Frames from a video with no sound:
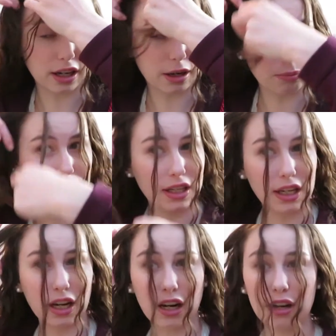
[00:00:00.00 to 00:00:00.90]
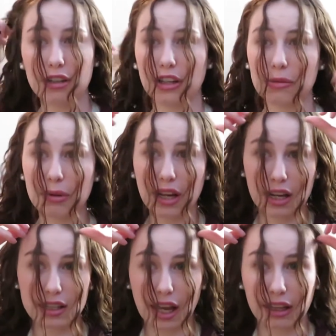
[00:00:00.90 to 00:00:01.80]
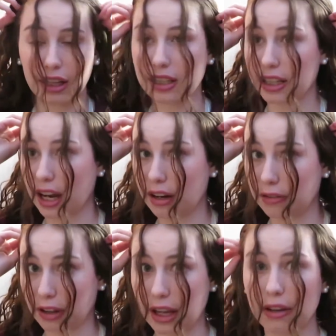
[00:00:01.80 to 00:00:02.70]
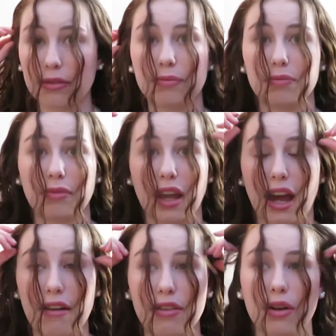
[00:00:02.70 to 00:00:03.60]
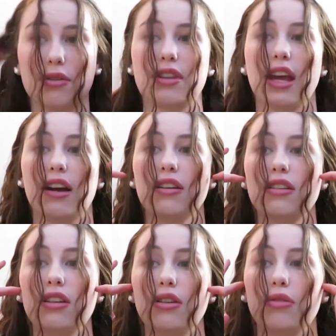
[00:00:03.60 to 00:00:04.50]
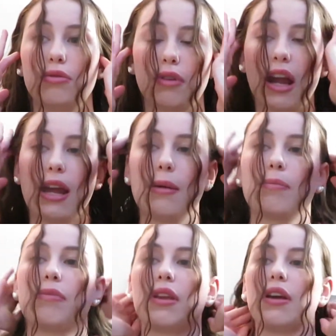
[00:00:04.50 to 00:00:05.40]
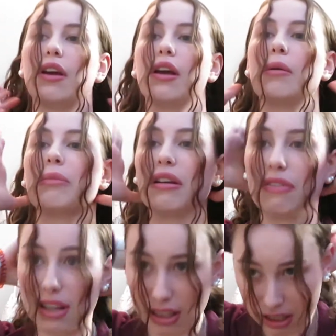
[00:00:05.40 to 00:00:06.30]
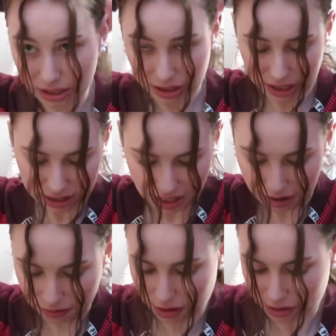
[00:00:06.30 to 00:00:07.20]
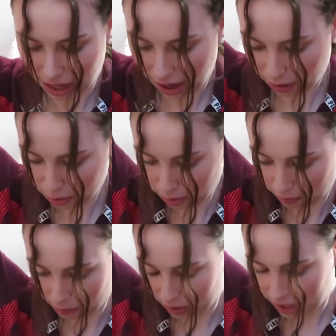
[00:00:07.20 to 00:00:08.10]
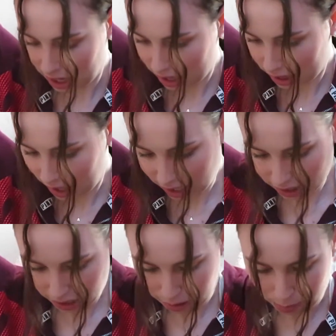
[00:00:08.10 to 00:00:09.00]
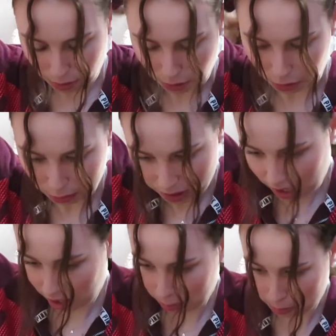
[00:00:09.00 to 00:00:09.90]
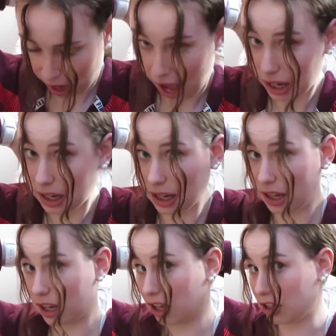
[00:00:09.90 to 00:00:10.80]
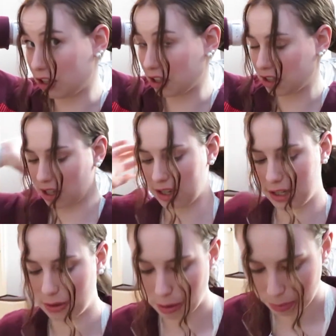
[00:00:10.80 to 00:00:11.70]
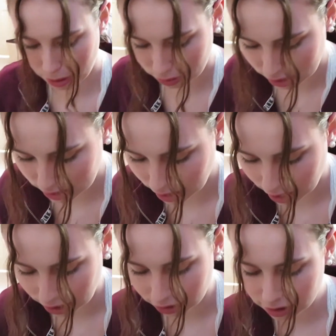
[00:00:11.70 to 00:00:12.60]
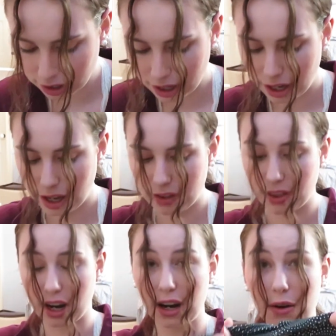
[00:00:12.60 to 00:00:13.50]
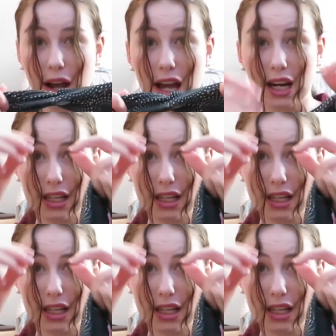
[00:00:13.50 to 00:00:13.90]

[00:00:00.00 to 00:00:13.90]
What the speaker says: up here just because I like to kind of have those there to frame my face. I just like to have those out. Then I pull my hair back just into a ponytail. Then I go ahead